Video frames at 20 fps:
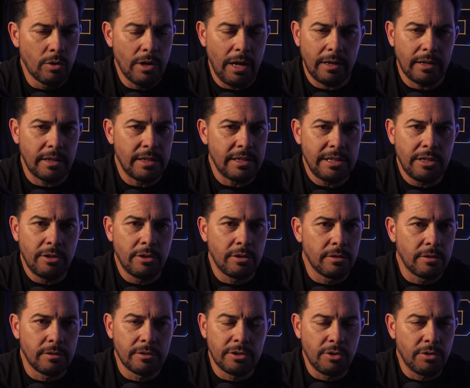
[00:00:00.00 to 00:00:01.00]
not going
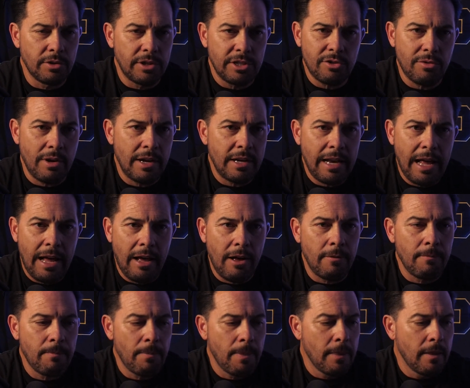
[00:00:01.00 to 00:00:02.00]
to do with this right now,